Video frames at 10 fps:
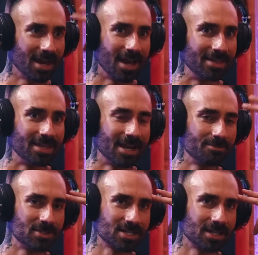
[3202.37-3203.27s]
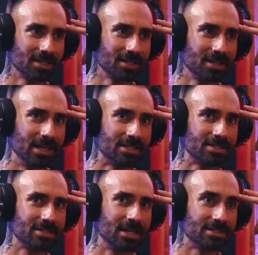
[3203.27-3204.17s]
Yeah, and then I'm just like,
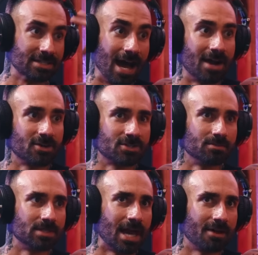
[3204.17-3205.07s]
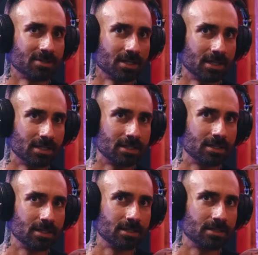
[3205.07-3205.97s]
it's tiresome to have to like
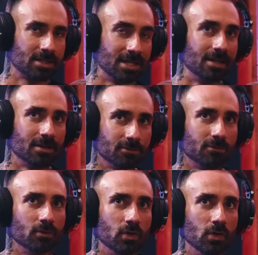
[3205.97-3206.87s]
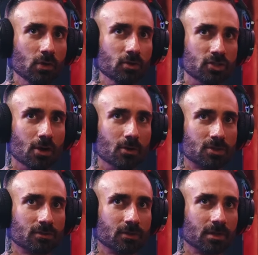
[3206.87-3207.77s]
think of new
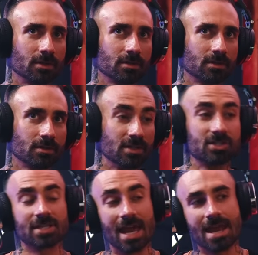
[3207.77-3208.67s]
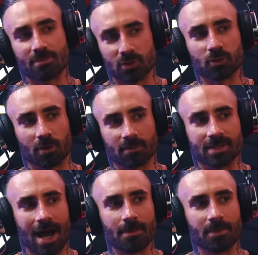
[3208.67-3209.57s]
jokes for the same sort of
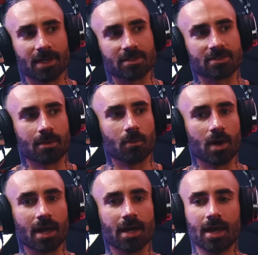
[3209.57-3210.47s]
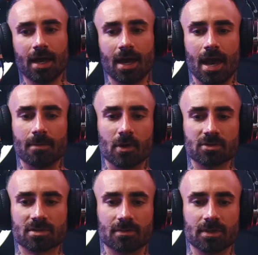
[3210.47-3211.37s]
topic in some way. And
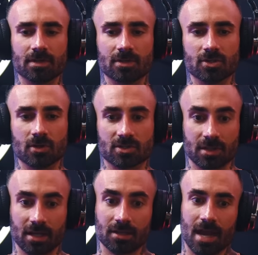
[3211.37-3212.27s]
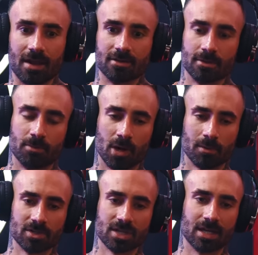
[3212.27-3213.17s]
most of the jokes are like layered to the point
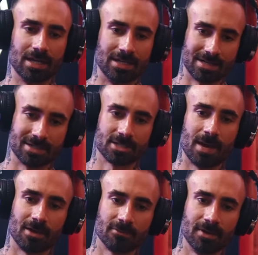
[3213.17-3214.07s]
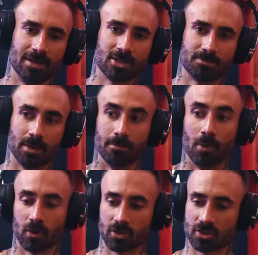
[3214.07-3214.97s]
where it's like, yes, it's about fitness, but
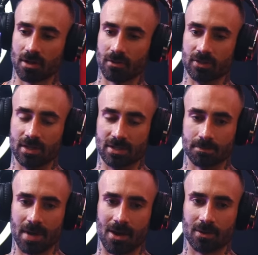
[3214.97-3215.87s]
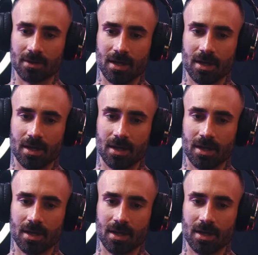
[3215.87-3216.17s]
more so that it's about